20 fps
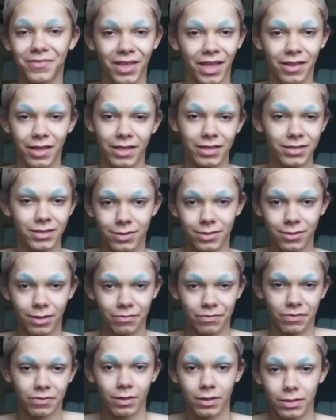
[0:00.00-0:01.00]

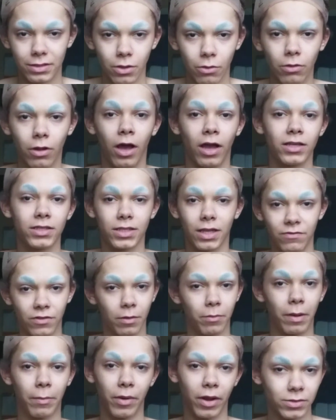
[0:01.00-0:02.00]
it's no loss. I've done
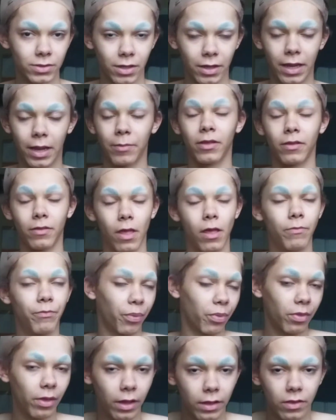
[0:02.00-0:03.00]
my brows on camera.
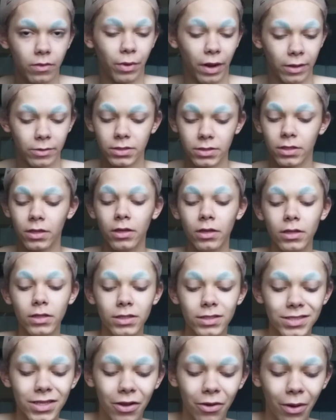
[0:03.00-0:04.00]
It's brows.
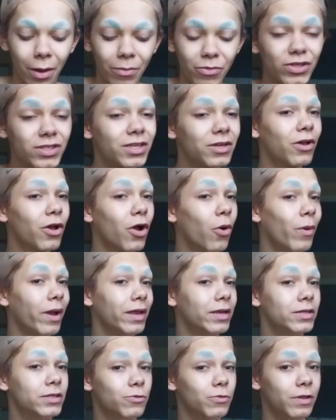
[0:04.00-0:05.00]
So I'm just gonna go
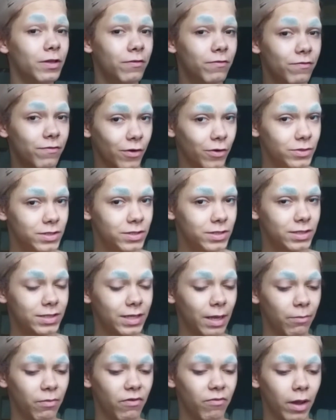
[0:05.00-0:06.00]
into the first
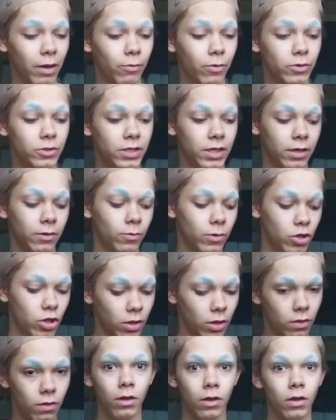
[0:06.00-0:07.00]
step of my routine, which
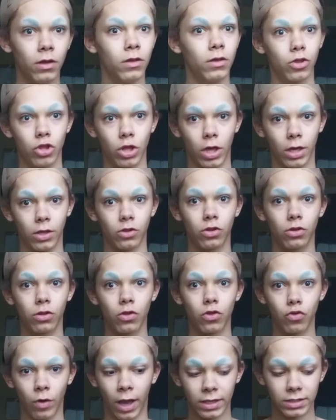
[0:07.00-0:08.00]
has changed
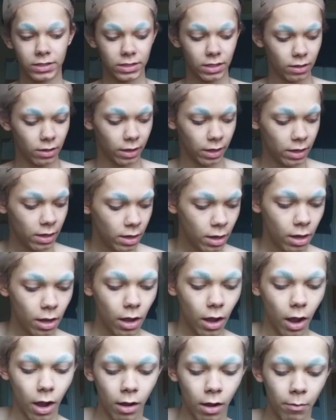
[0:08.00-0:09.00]
drastically.
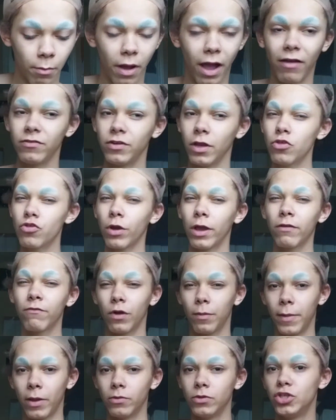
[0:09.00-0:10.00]
I've done drag for
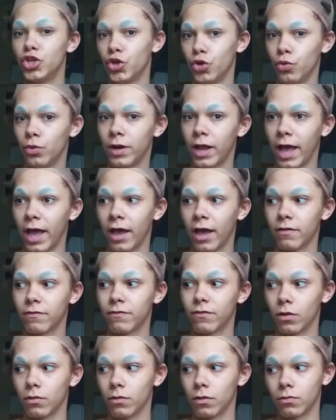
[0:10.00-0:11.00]
about 2.5,
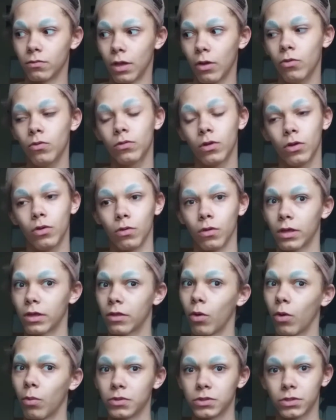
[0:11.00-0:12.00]
I don't know,
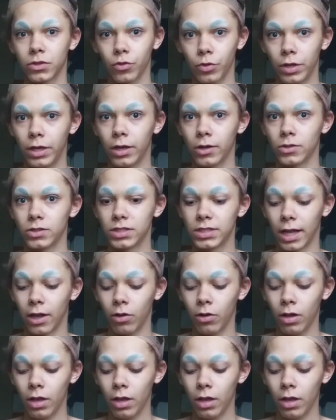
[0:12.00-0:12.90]
almost 3 years now.